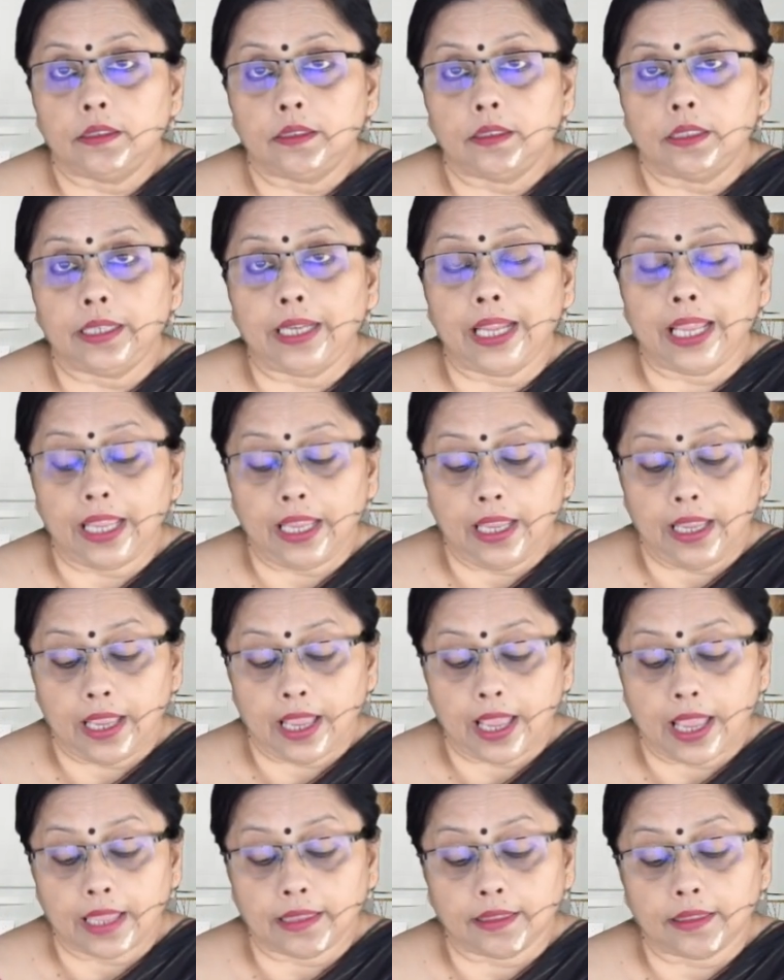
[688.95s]
the day,
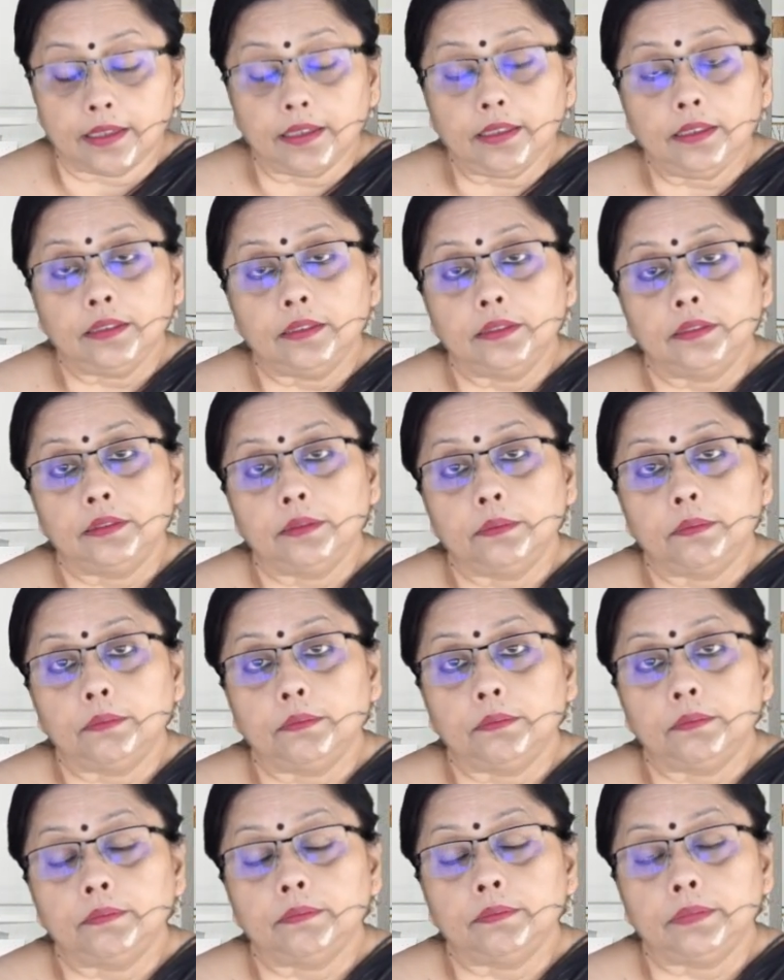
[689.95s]
and the
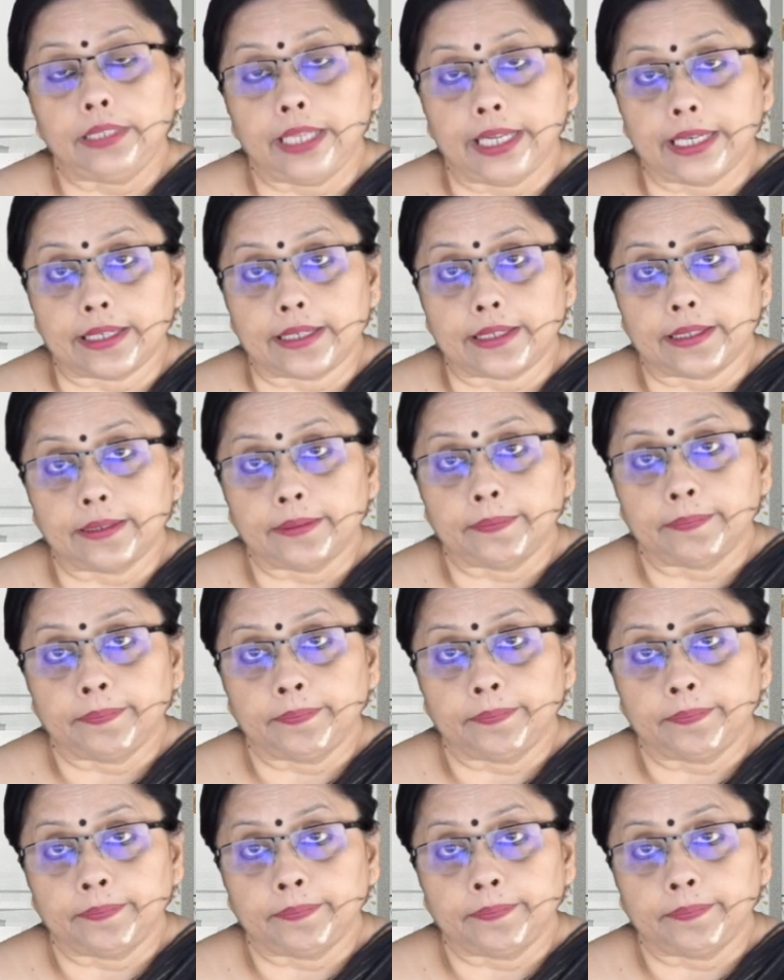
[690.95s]
date.